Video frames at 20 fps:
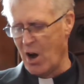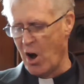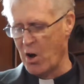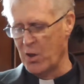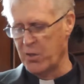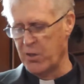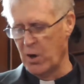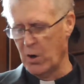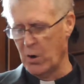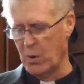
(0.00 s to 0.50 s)

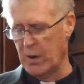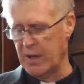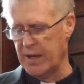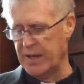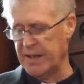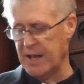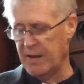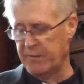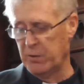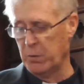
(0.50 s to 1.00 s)
Although
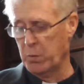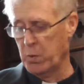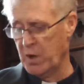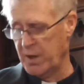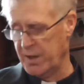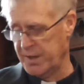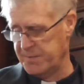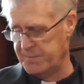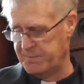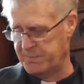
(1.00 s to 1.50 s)
he never
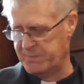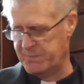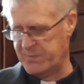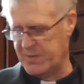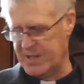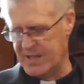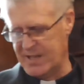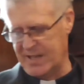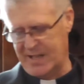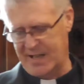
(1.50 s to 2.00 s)
won,
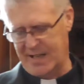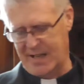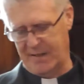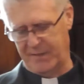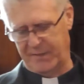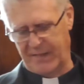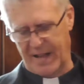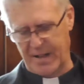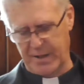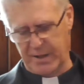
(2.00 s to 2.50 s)
he
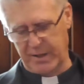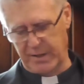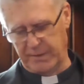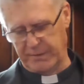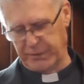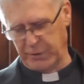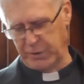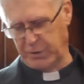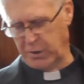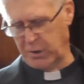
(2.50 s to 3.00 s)
founded a
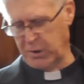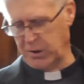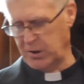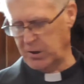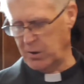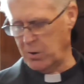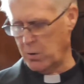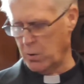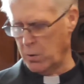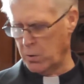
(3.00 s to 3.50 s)

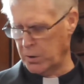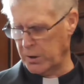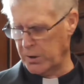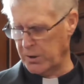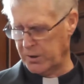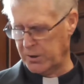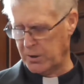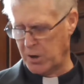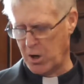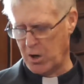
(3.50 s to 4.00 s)
fraternal
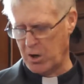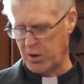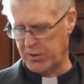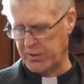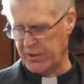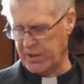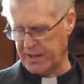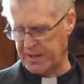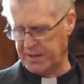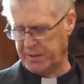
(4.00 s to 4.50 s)
order
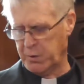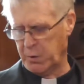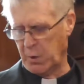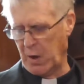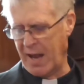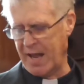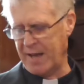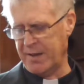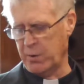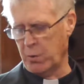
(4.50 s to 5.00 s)
called the
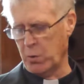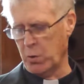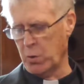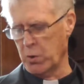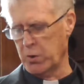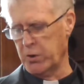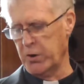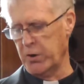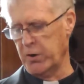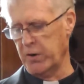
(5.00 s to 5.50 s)
Grand
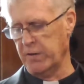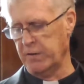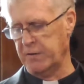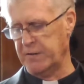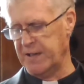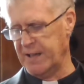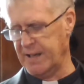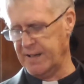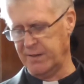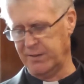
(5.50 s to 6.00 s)
Order
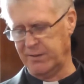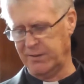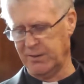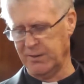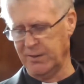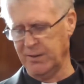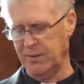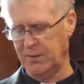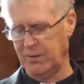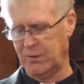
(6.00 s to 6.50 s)
of
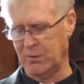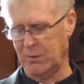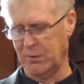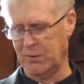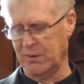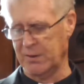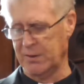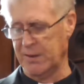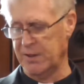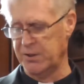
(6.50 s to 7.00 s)
Denizens,
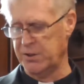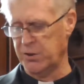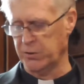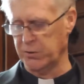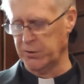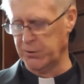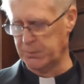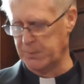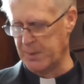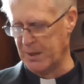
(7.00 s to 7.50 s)
whose
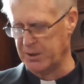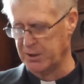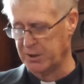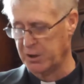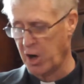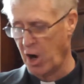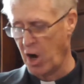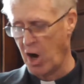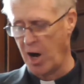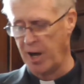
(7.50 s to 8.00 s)
initials spell
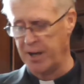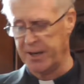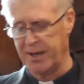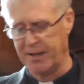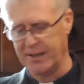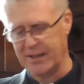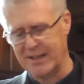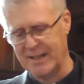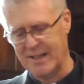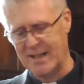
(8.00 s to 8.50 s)
God,
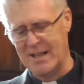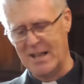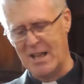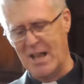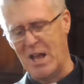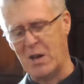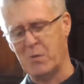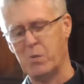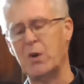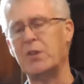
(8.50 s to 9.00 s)

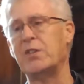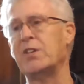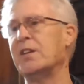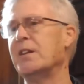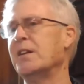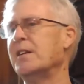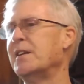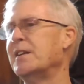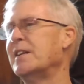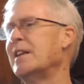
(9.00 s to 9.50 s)
and was
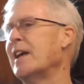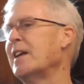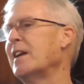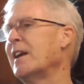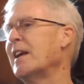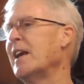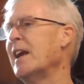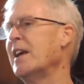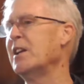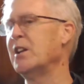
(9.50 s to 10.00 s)
a
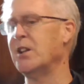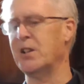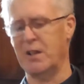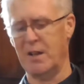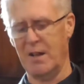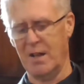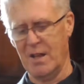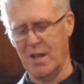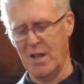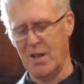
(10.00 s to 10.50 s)

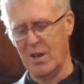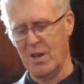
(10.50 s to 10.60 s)
dedicated